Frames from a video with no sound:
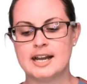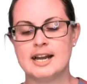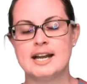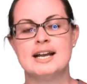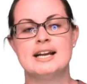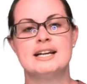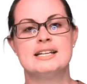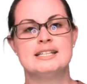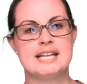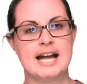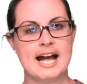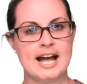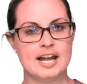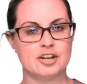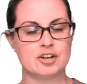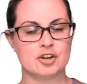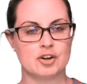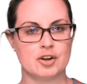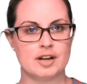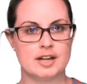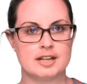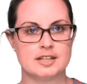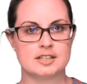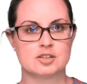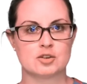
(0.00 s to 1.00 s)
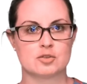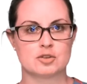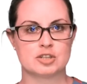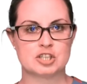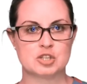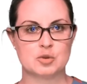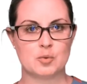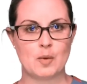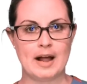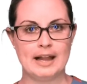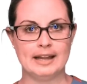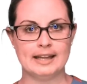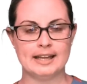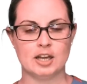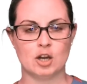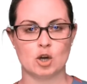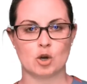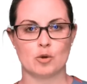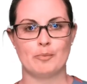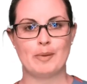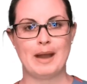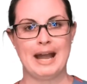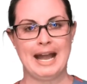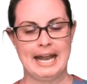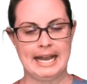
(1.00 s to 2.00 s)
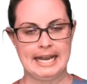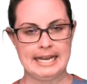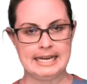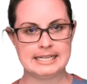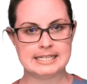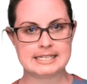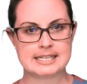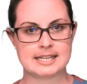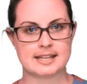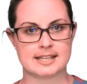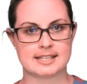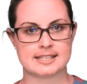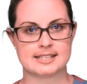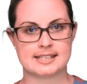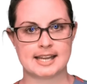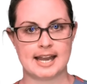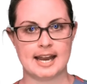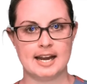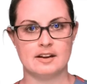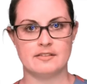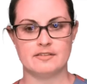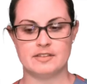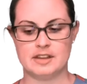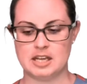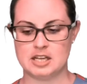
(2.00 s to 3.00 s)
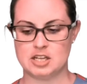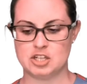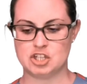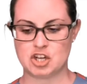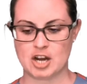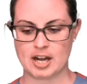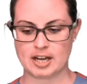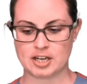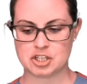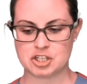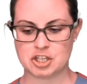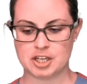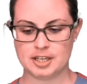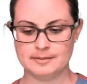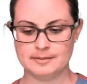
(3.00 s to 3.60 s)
tenderness or swelling or pain to the site of the injection.